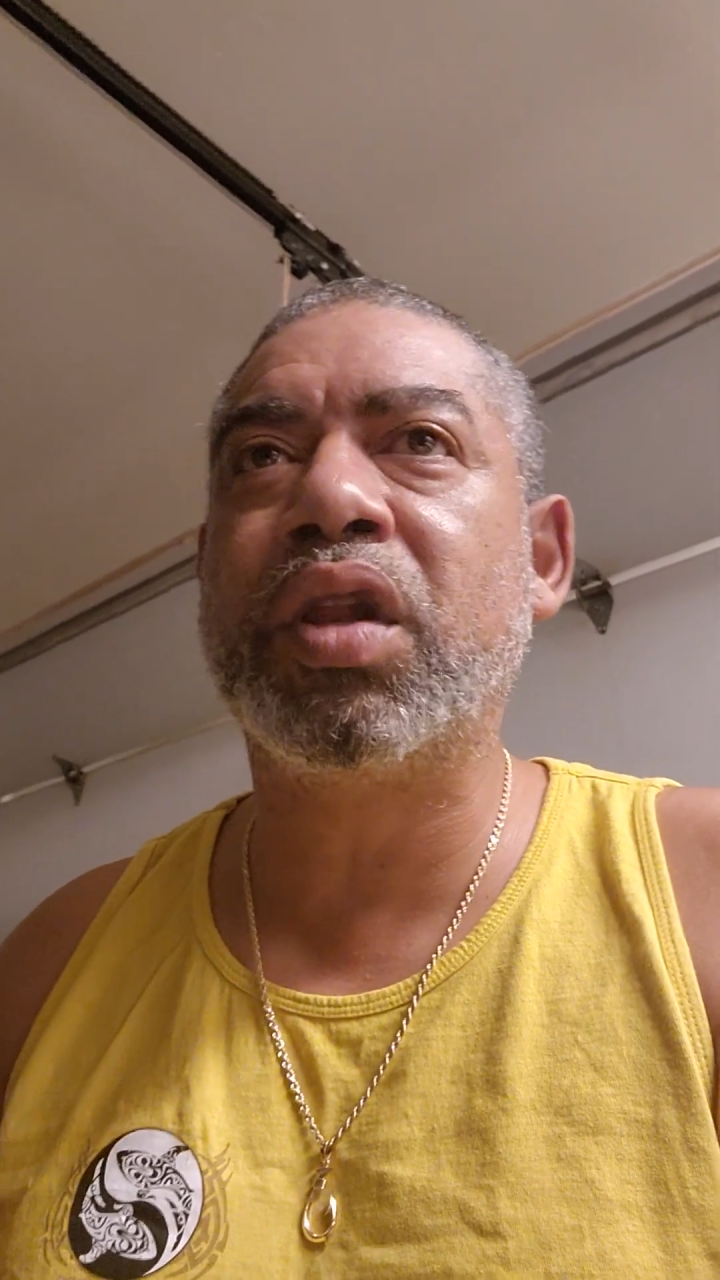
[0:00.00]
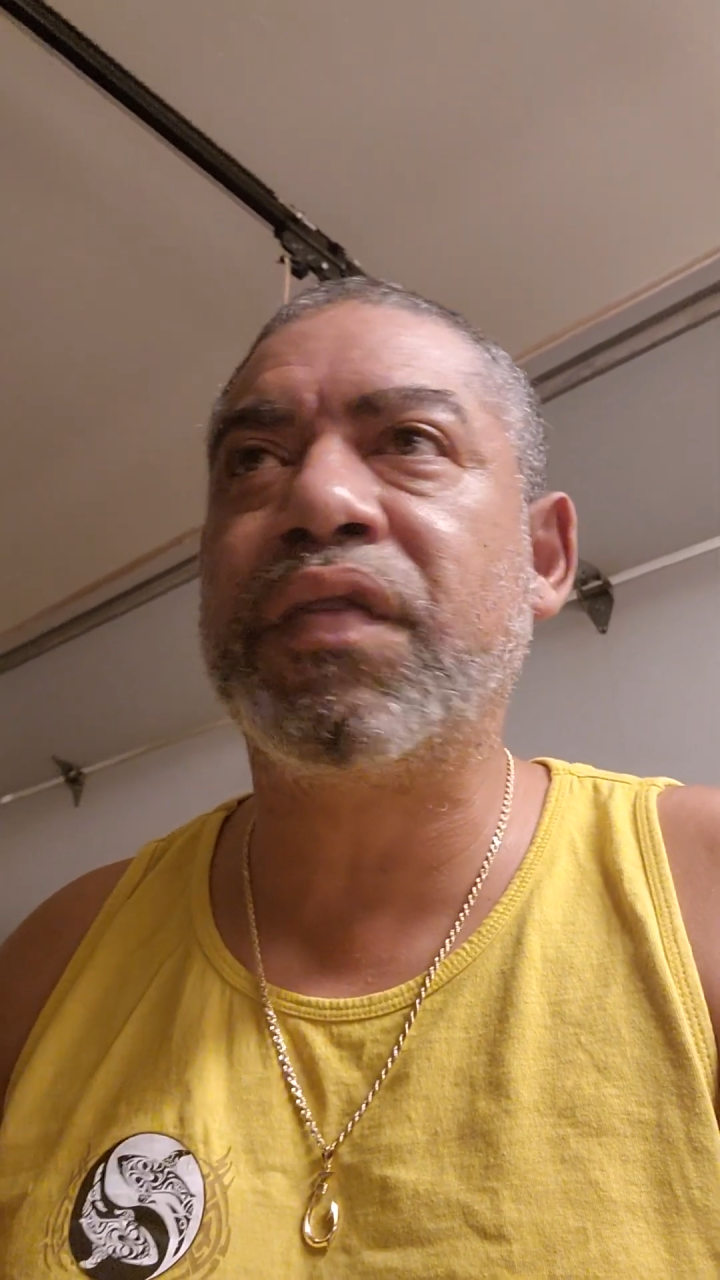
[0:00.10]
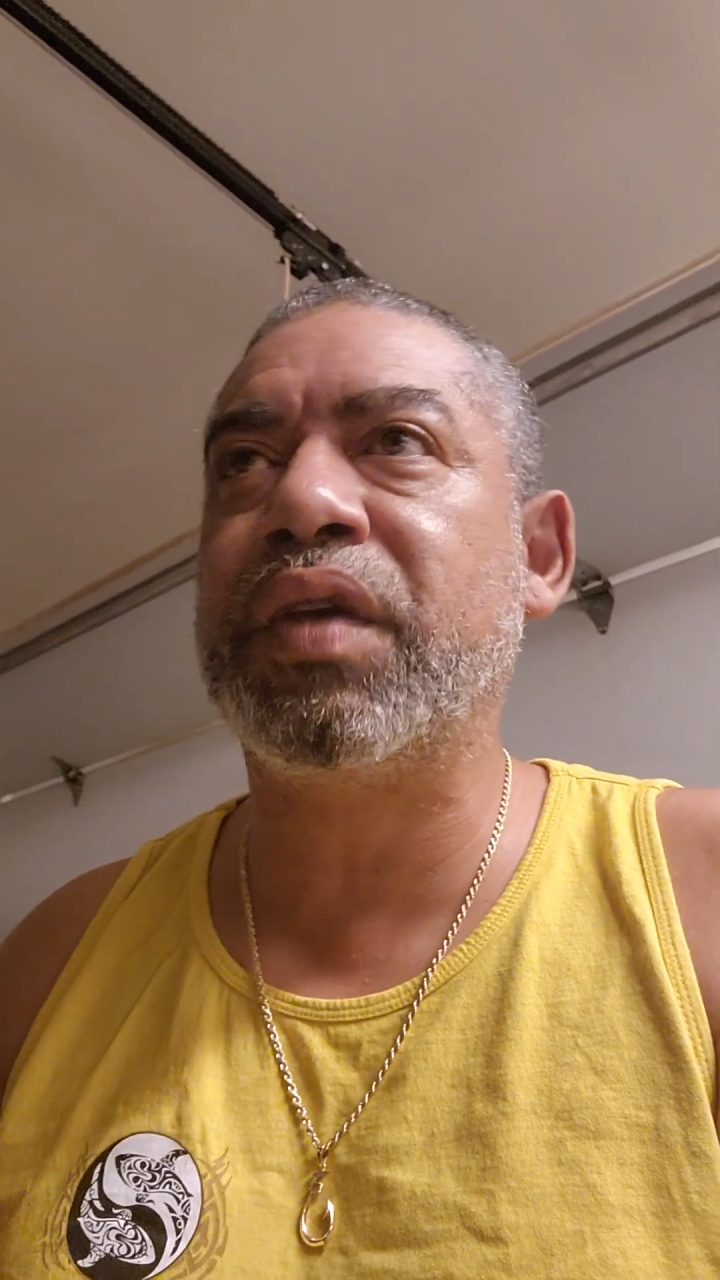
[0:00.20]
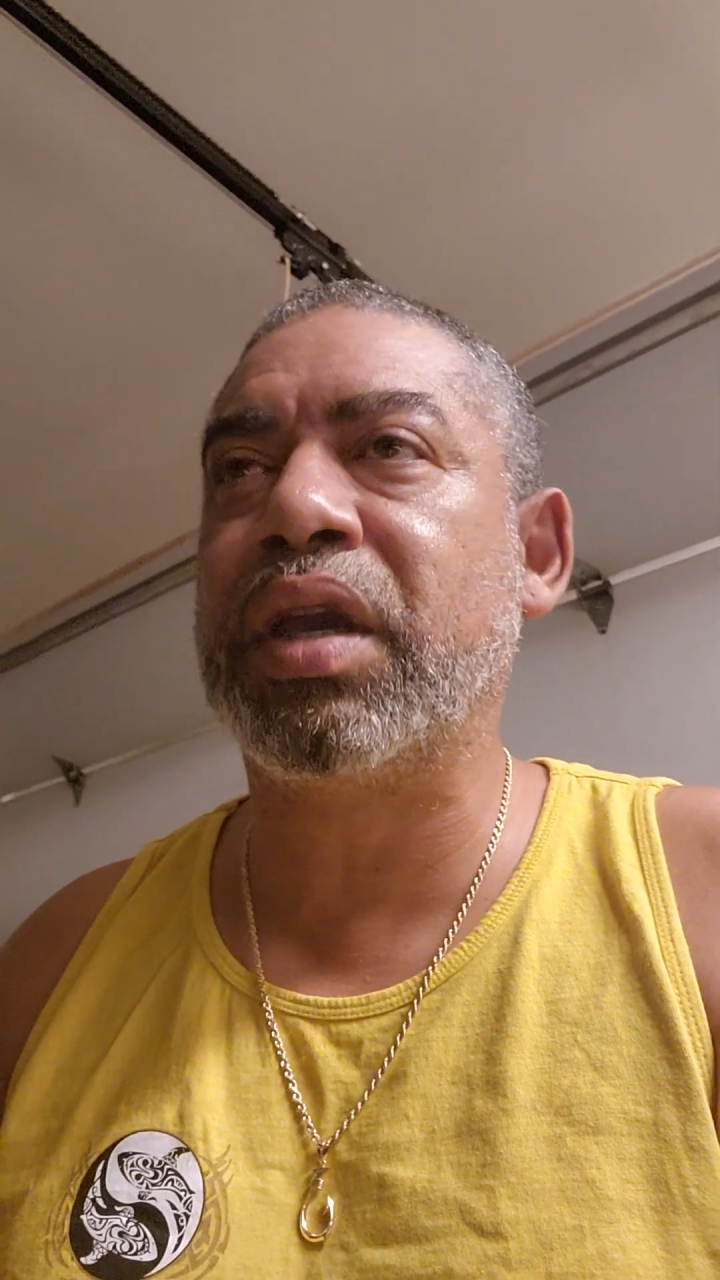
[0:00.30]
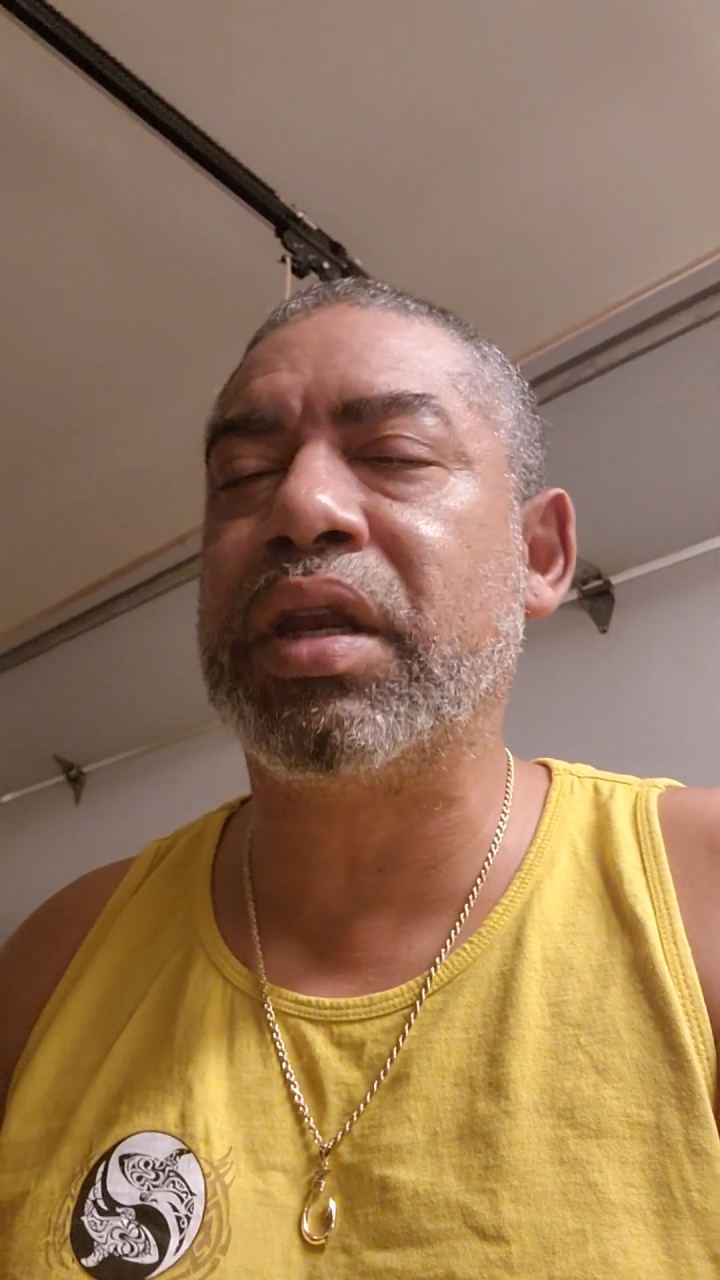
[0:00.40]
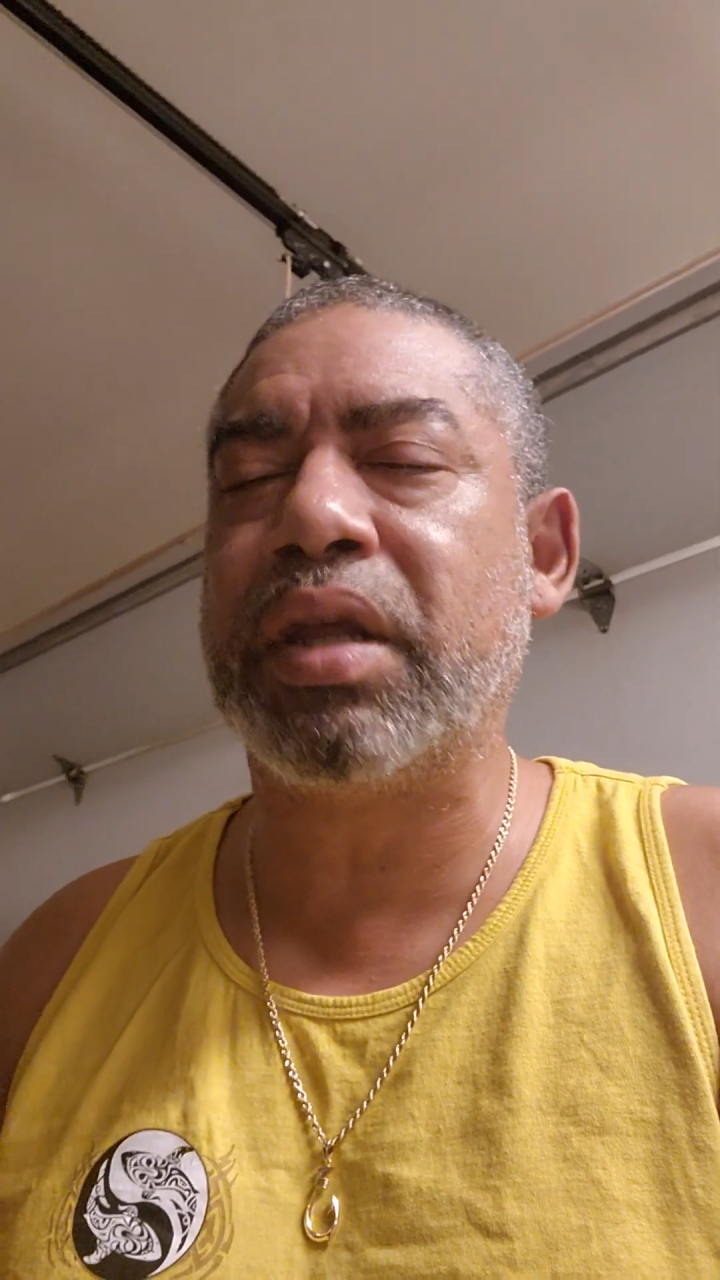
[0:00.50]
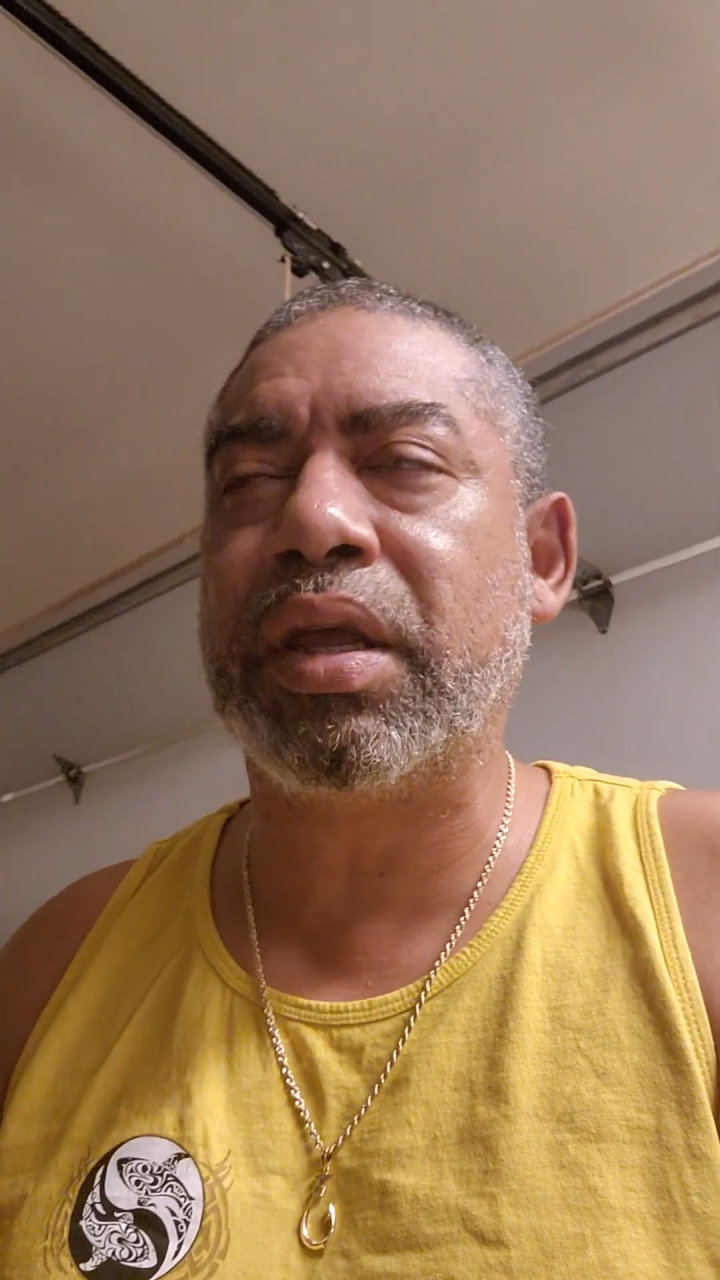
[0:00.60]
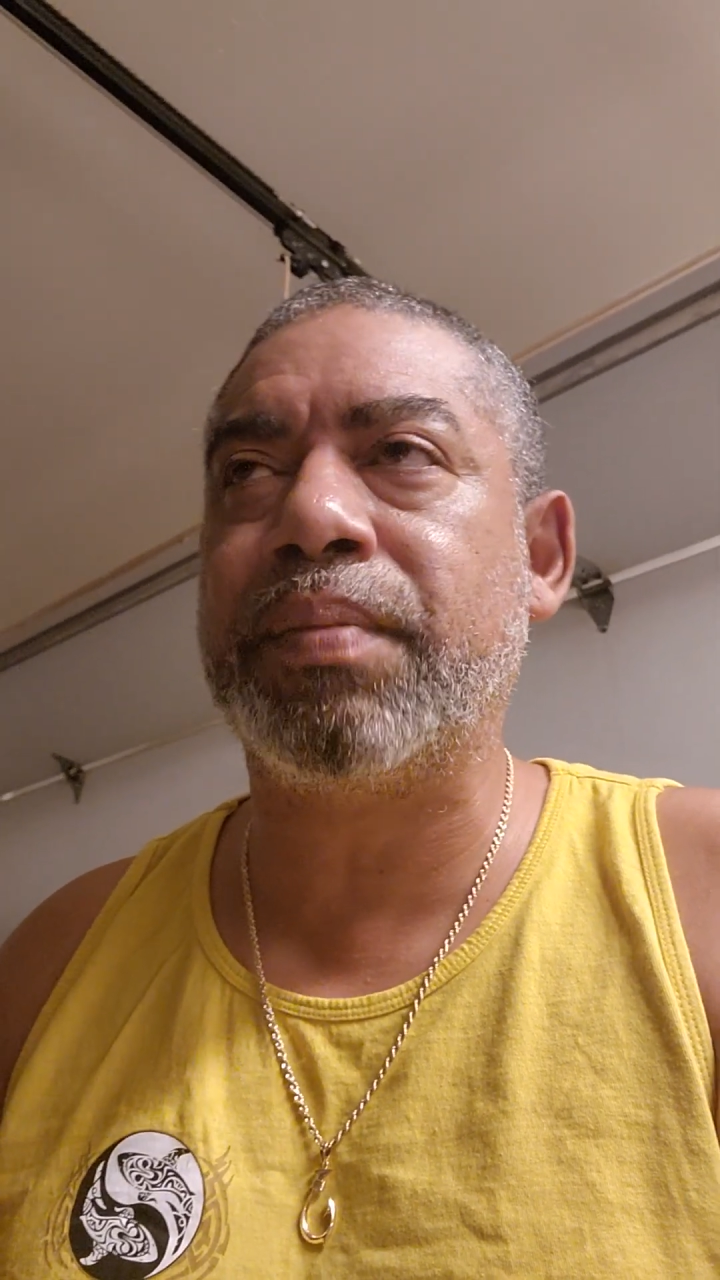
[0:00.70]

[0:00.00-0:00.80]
living in an